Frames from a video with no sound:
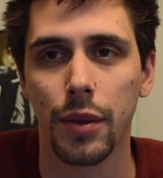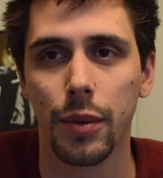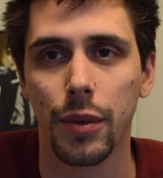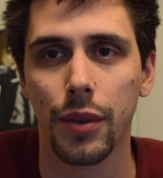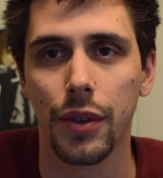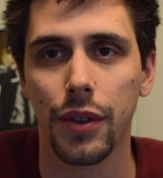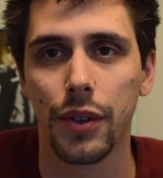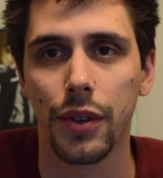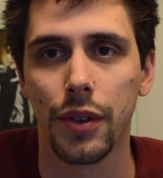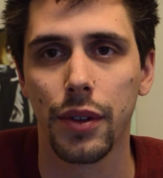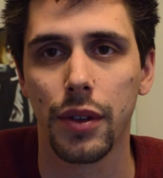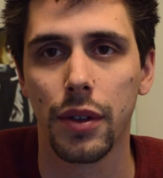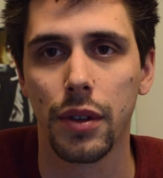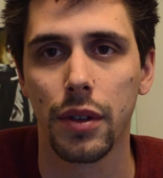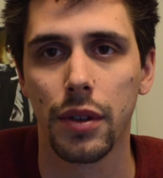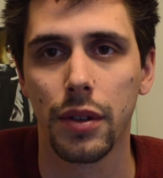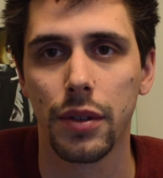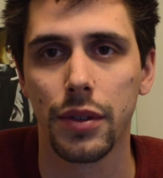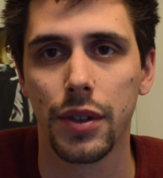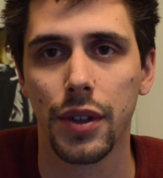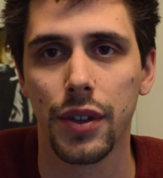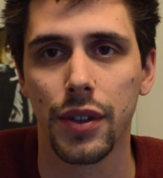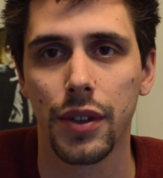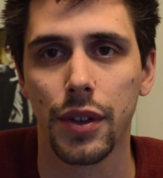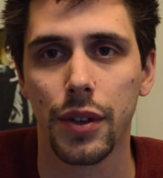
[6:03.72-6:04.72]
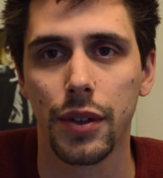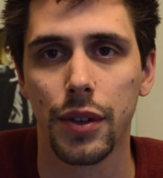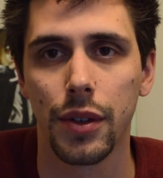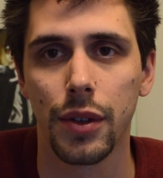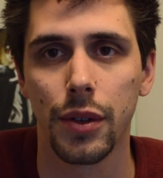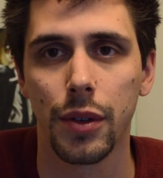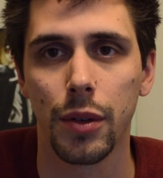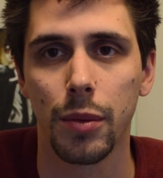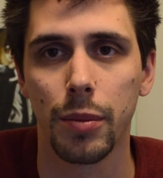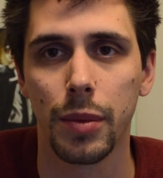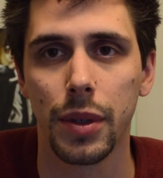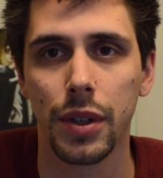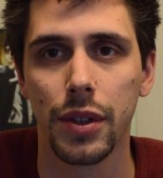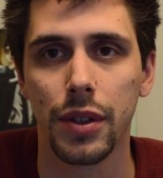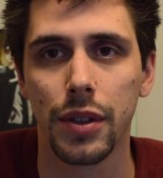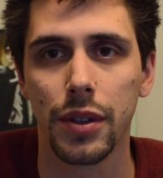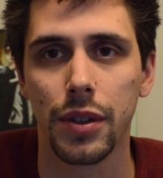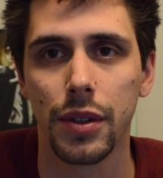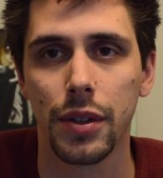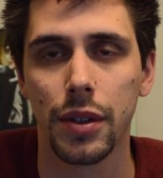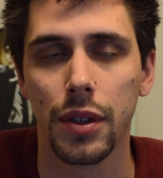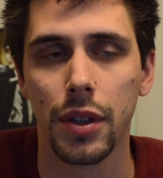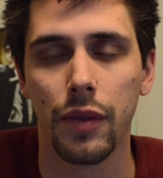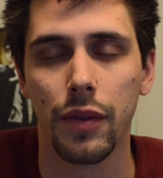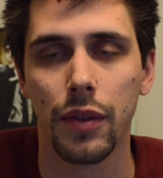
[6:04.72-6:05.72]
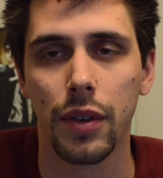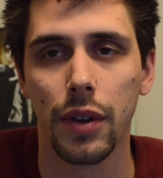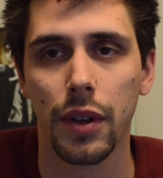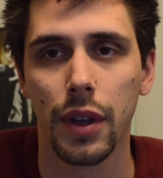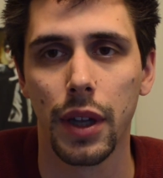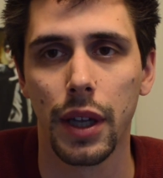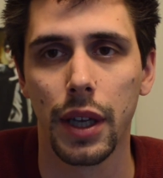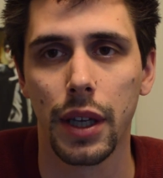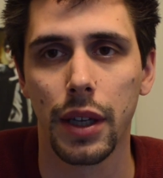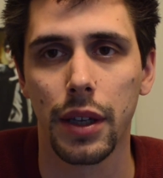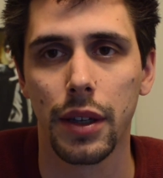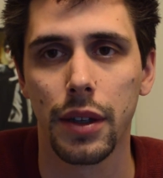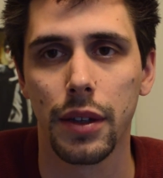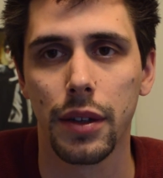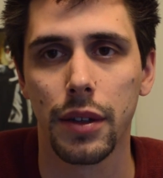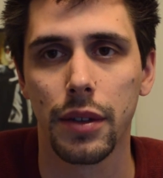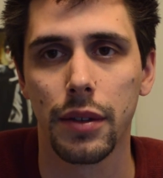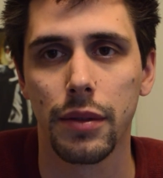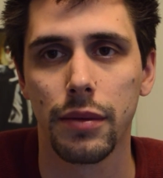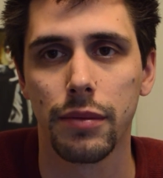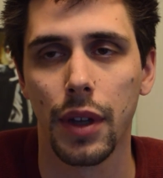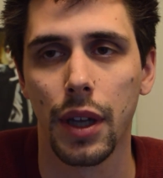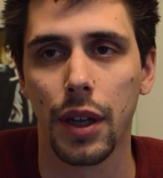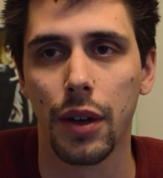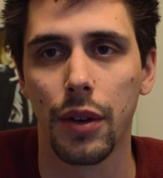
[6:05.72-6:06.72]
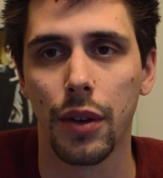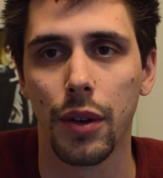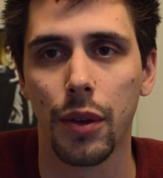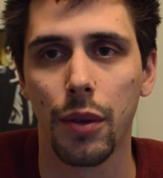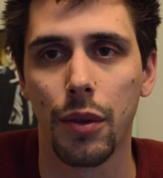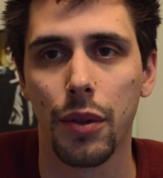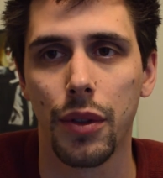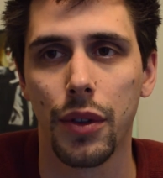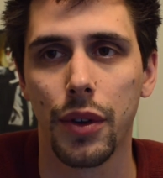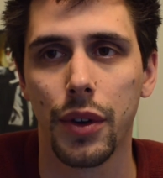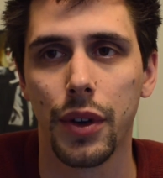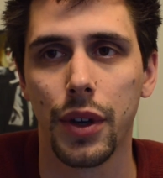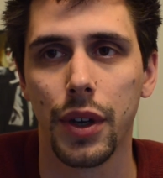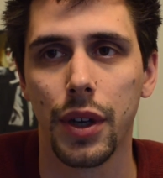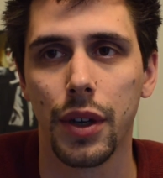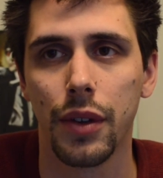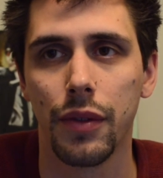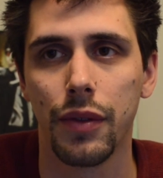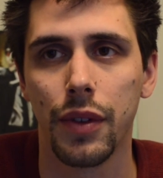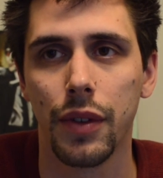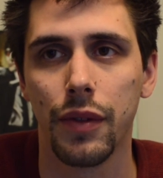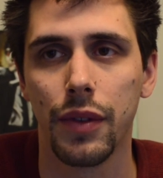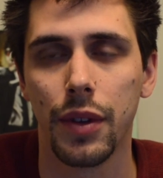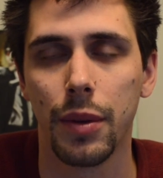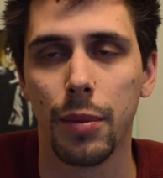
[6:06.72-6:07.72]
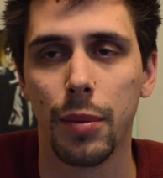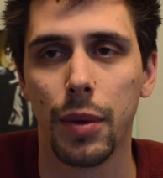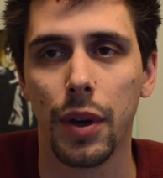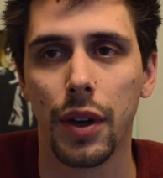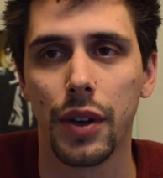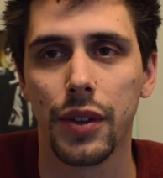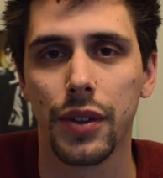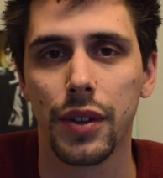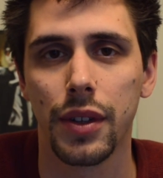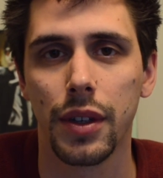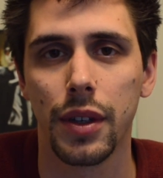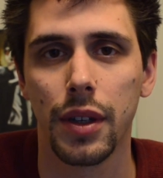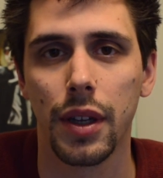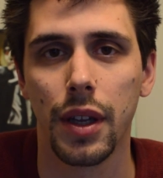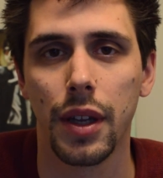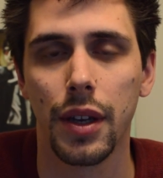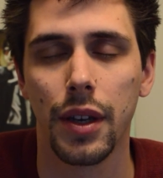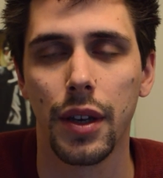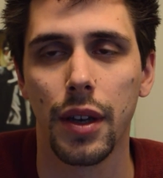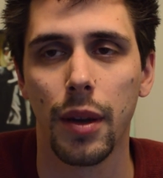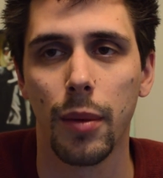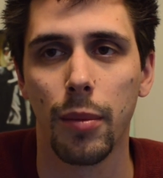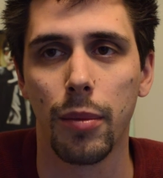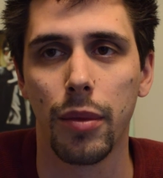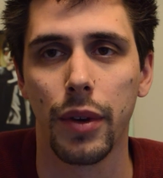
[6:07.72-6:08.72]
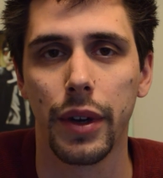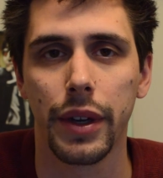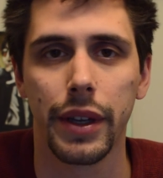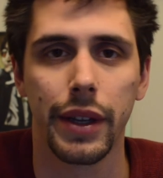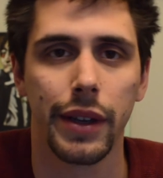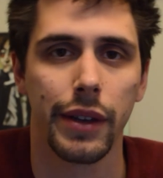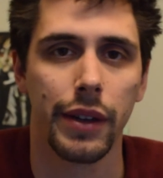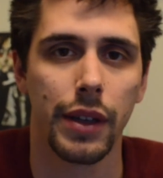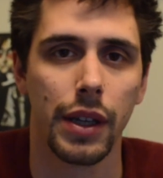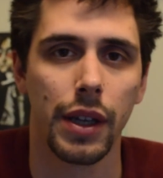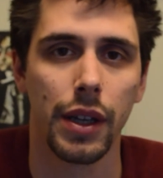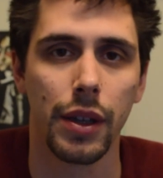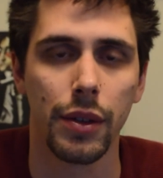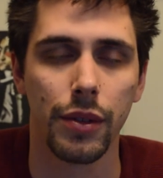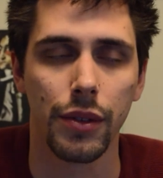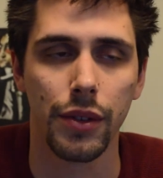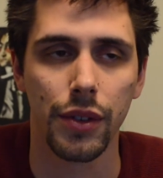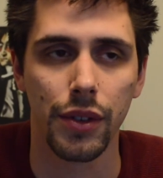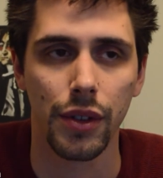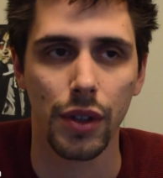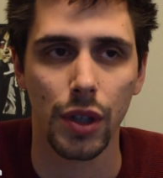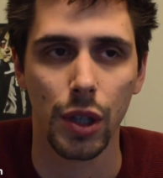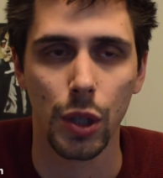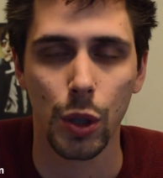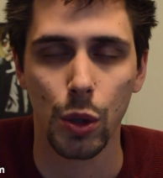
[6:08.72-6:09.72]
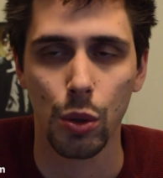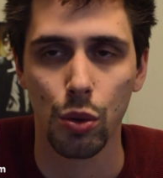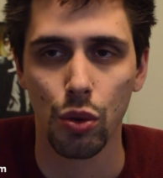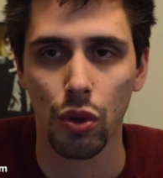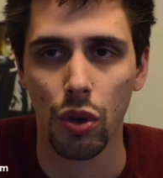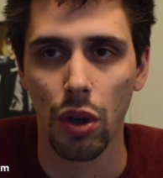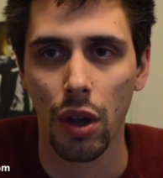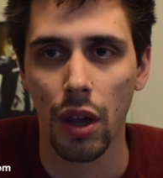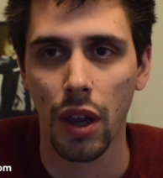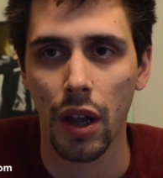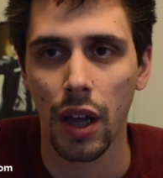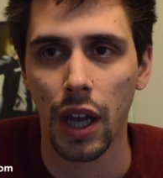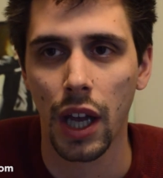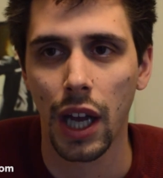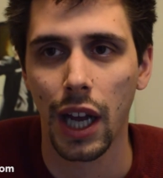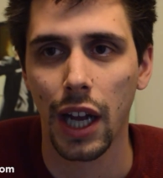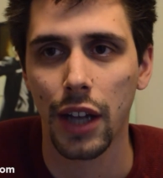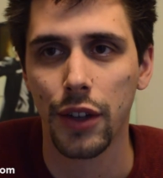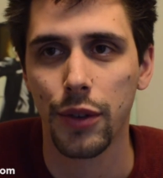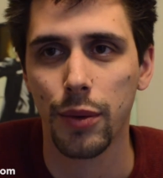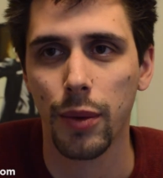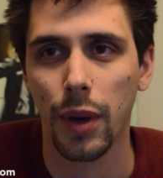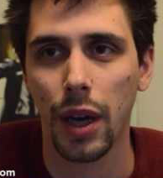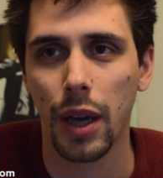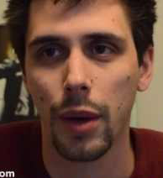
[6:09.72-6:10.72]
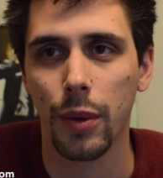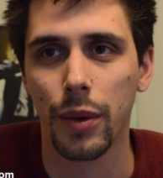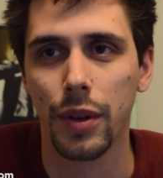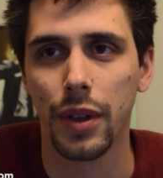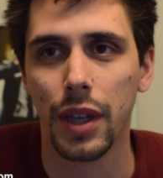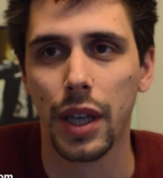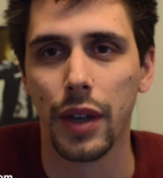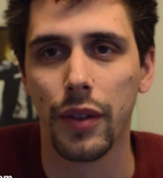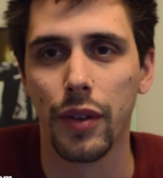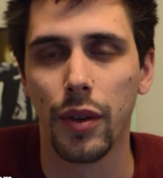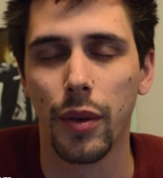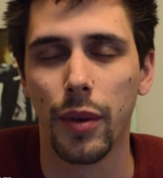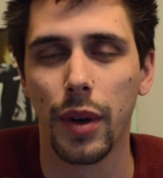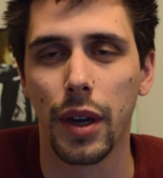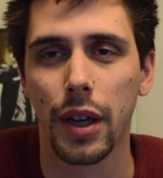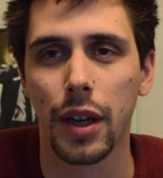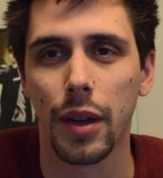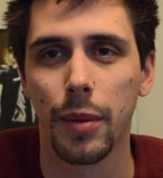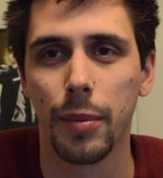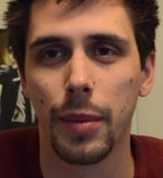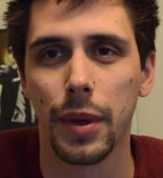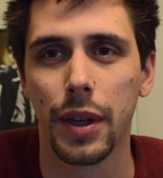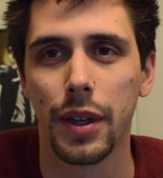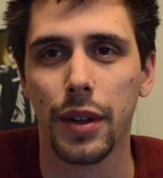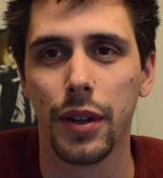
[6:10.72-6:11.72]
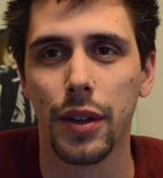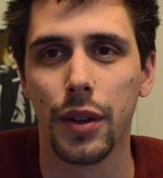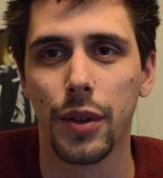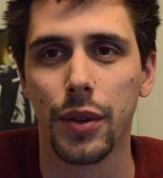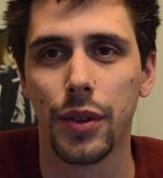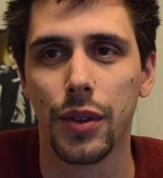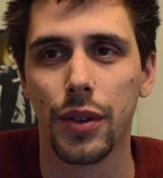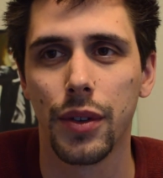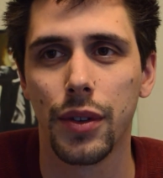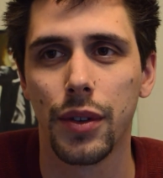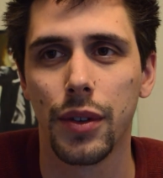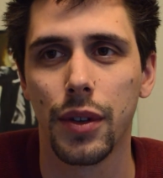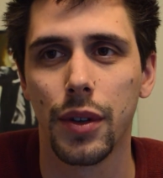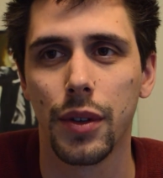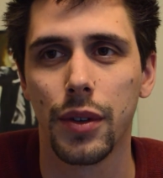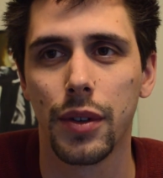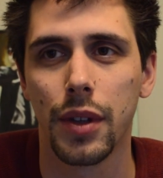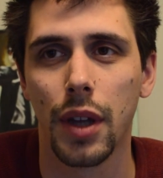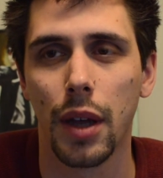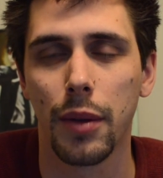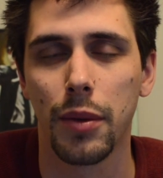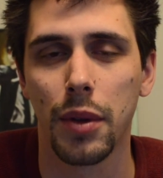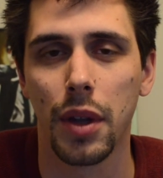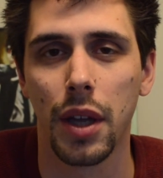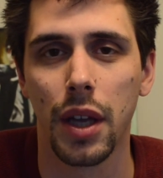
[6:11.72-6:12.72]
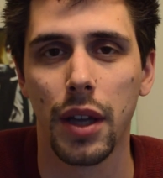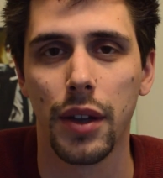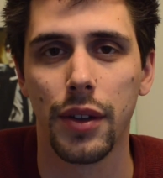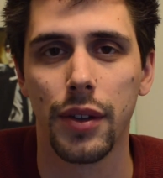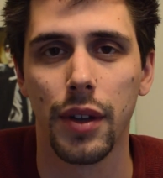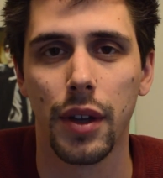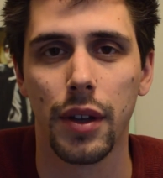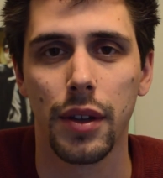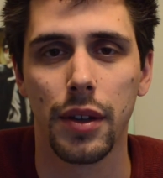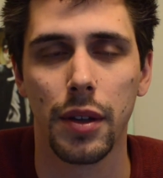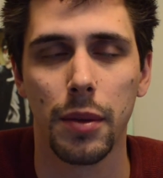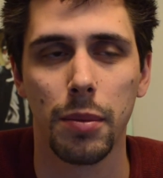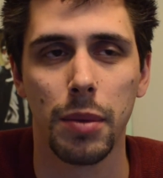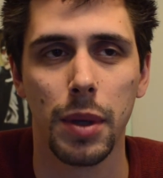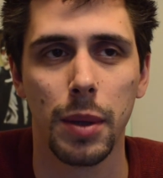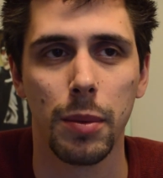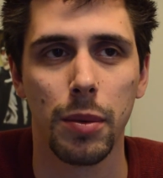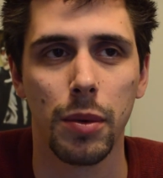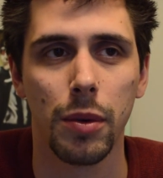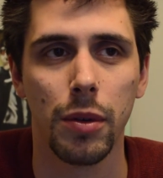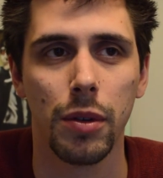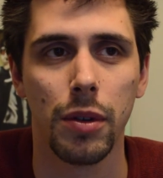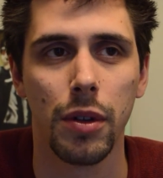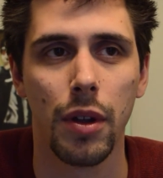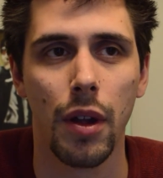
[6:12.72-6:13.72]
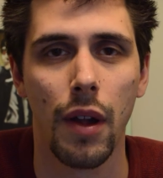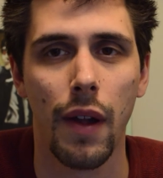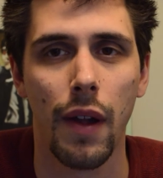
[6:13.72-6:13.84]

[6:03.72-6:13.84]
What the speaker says: it was just a Turtle Beach for like, I don't know, 30 to 50 bucks, and it ended up breaking down. So that's why I would never recommend those types of headsets to people,